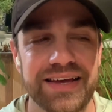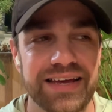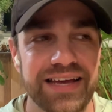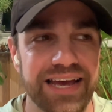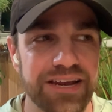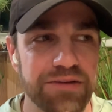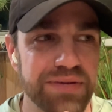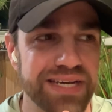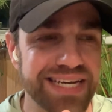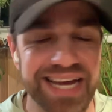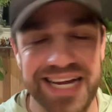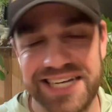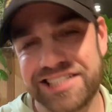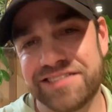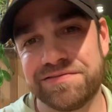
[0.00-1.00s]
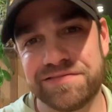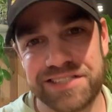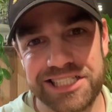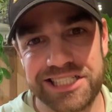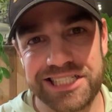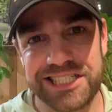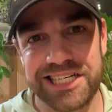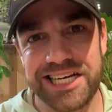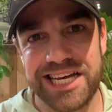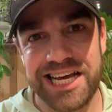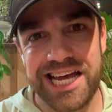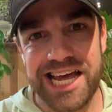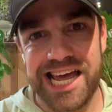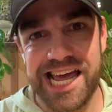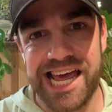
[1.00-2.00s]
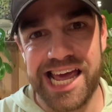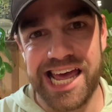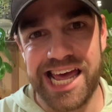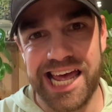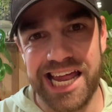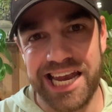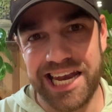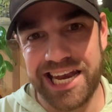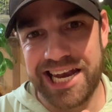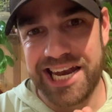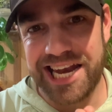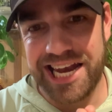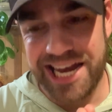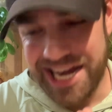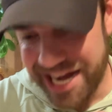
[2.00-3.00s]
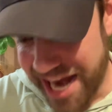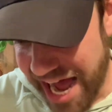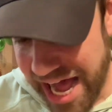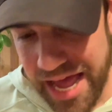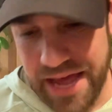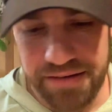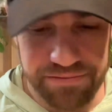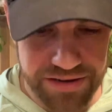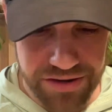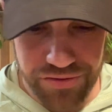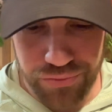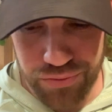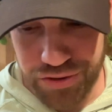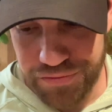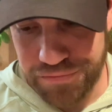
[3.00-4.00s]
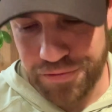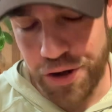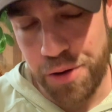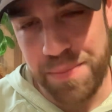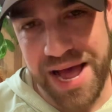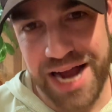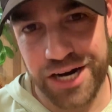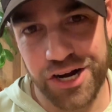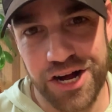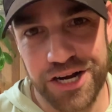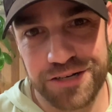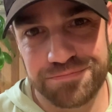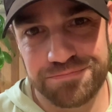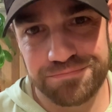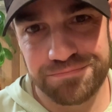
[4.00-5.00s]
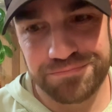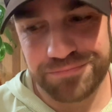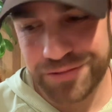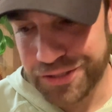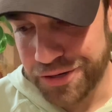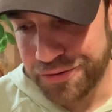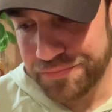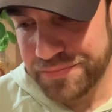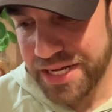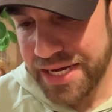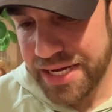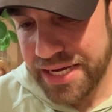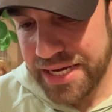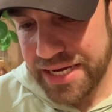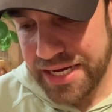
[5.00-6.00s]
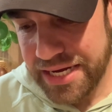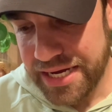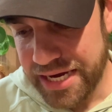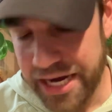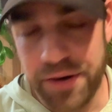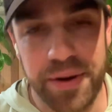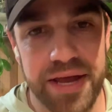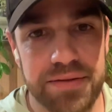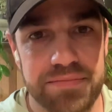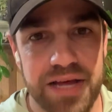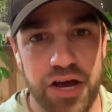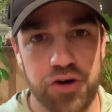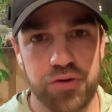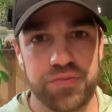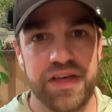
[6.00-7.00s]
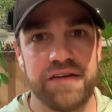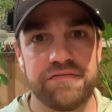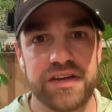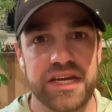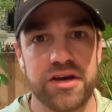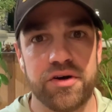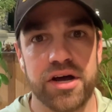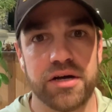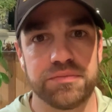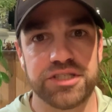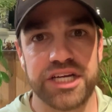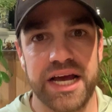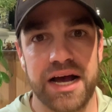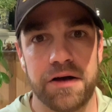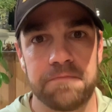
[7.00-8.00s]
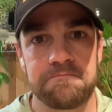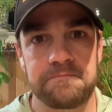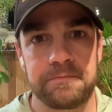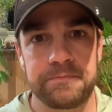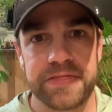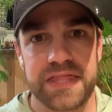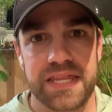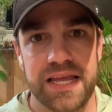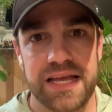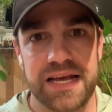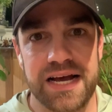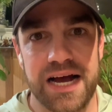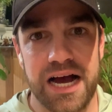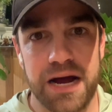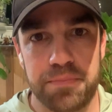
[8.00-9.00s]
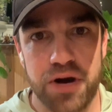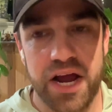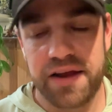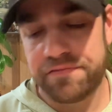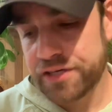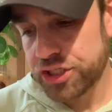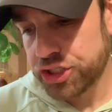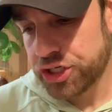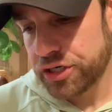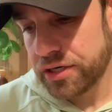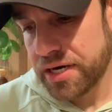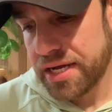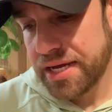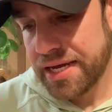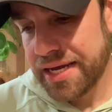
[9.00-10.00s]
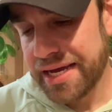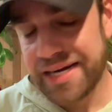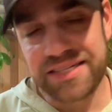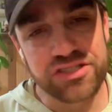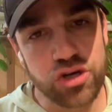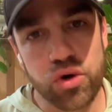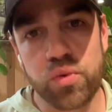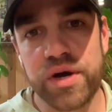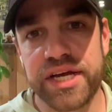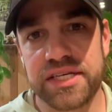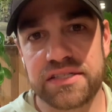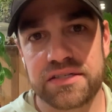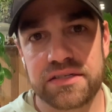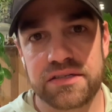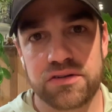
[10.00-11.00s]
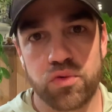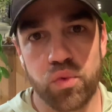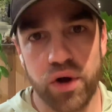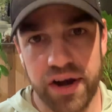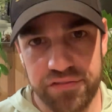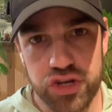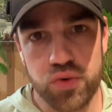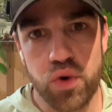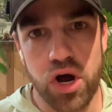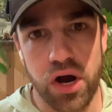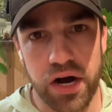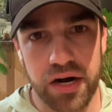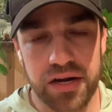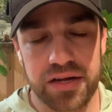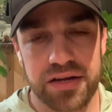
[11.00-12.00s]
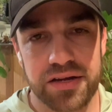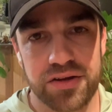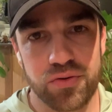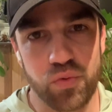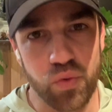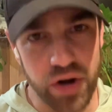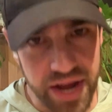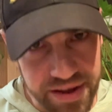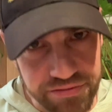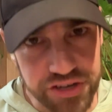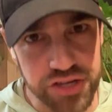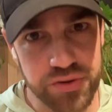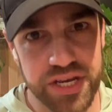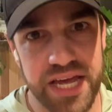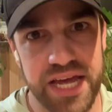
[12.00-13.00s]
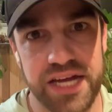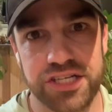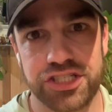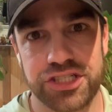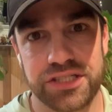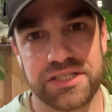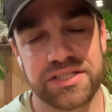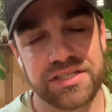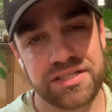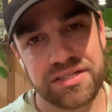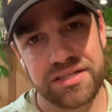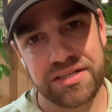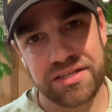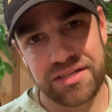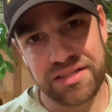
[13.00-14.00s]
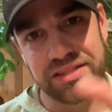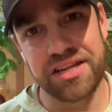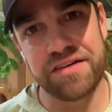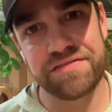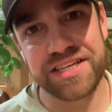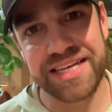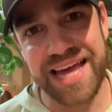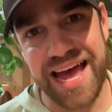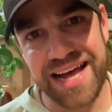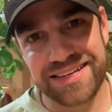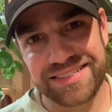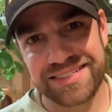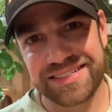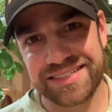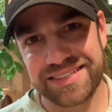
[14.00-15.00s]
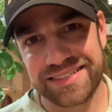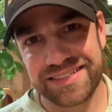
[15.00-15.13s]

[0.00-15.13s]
and be catching fish and not have another one to fall back on. So anyway, I hope that video helped you out. I'm Ryan Fisher, and as always, wherever you are, whatever you catch, love the cast.